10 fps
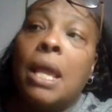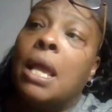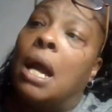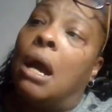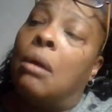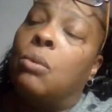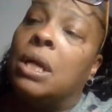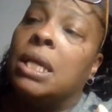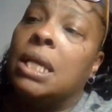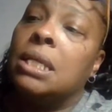What
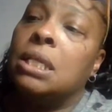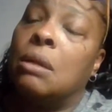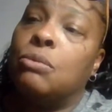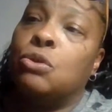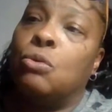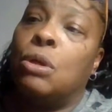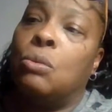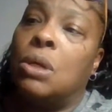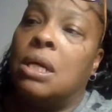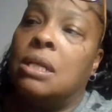he ended up doing
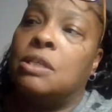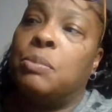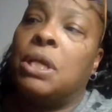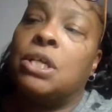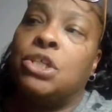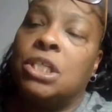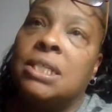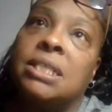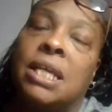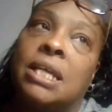was, because she
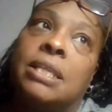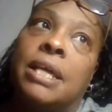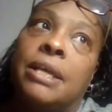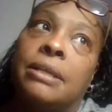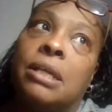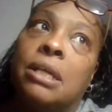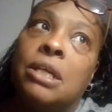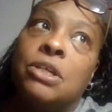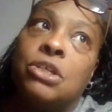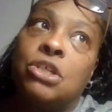said that
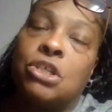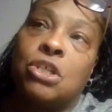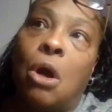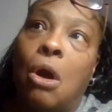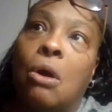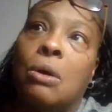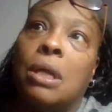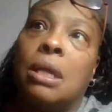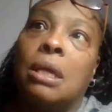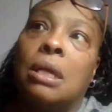she saw
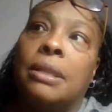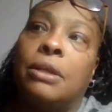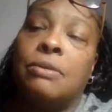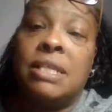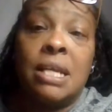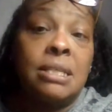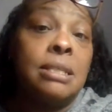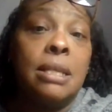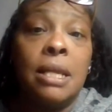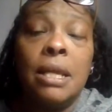their
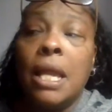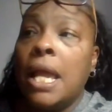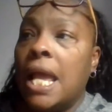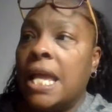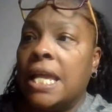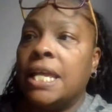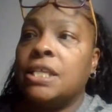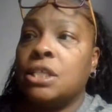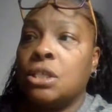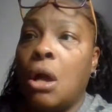destiny, and she
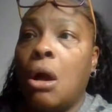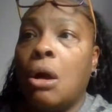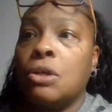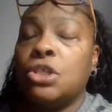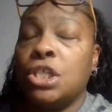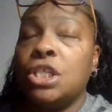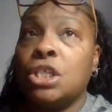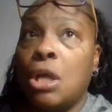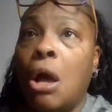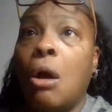
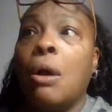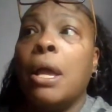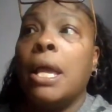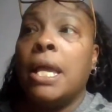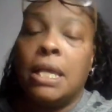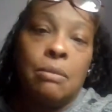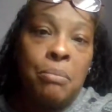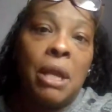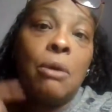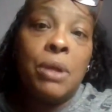saw him
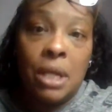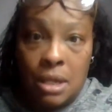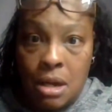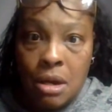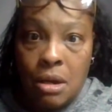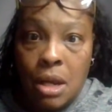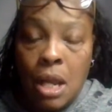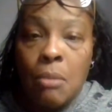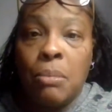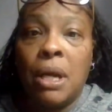marrying her,
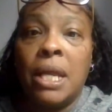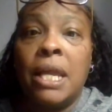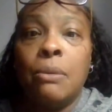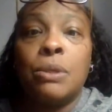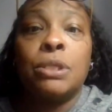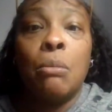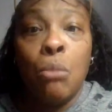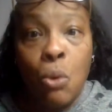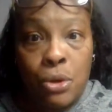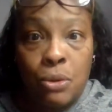but he was
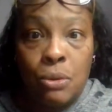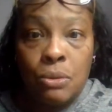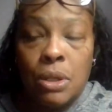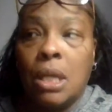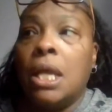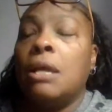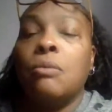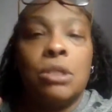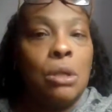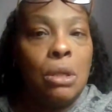immortal. He was
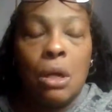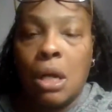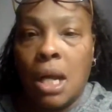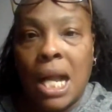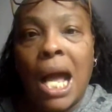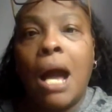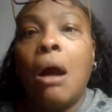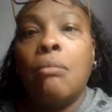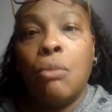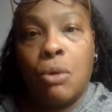no longer a god,
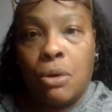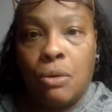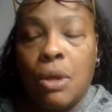immortal.